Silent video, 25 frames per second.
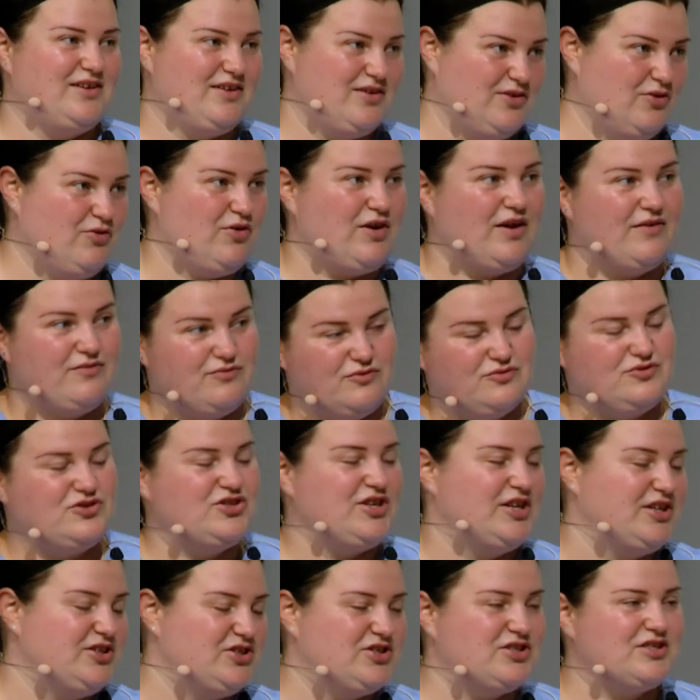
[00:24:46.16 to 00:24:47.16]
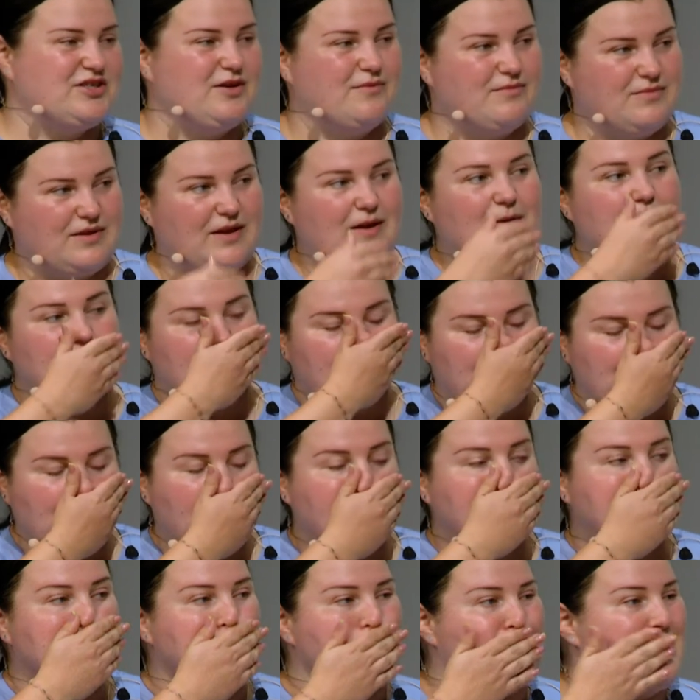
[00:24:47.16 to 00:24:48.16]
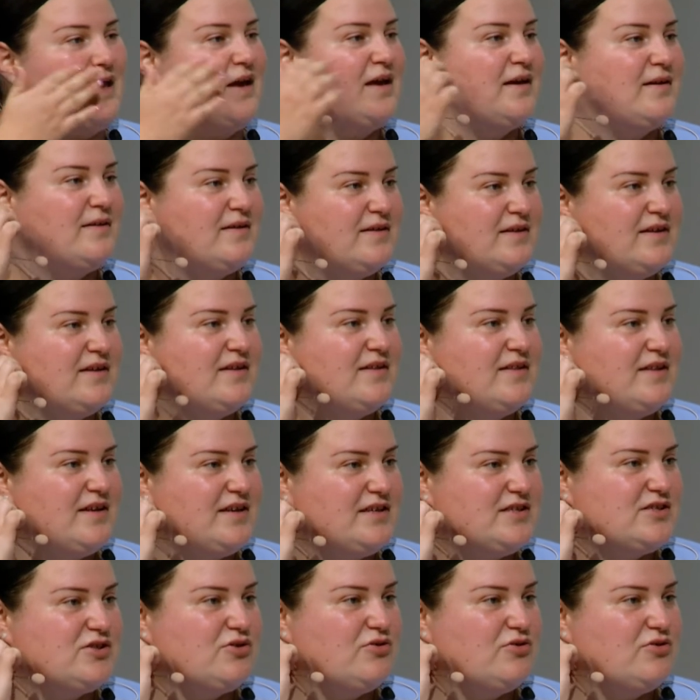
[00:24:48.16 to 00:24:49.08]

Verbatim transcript: true. You have to change. Totally something. Agree. Absolutely. Yeah, yeah. There